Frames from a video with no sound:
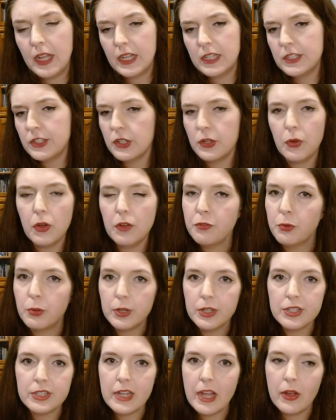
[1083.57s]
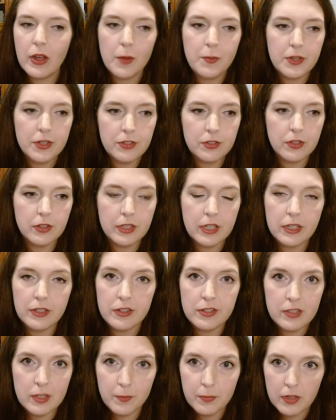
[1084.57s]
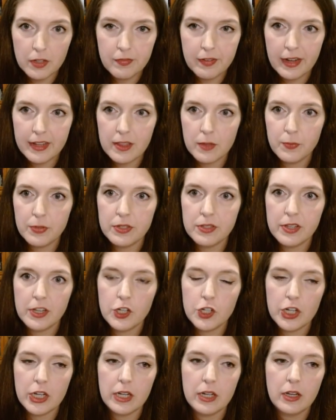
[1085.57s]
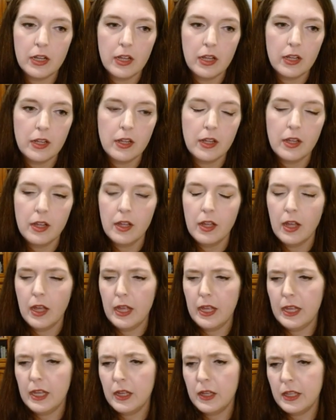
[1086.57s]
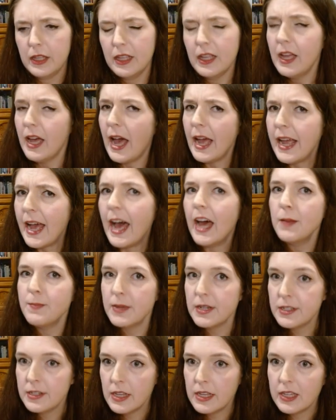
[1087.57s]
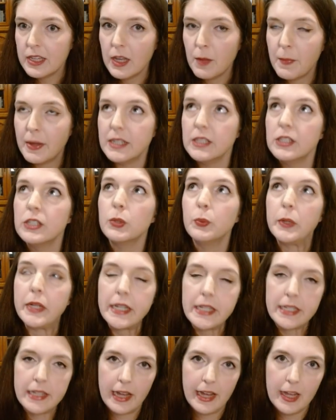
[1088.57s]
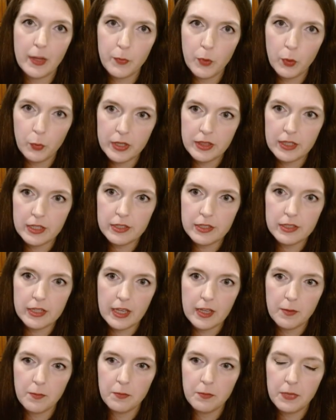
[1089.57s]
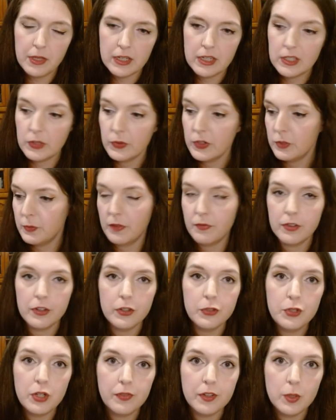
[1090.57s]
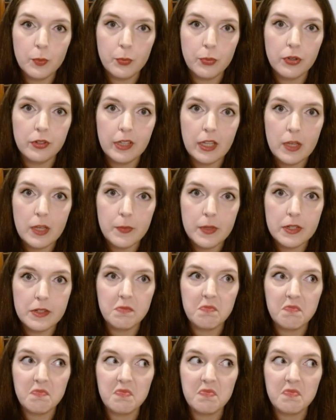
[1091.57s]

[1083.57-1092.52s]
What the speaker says: so, of course, now I'm just looking to simplify the position. I had been taking my sweet time with this game because it was my first over-the-board game in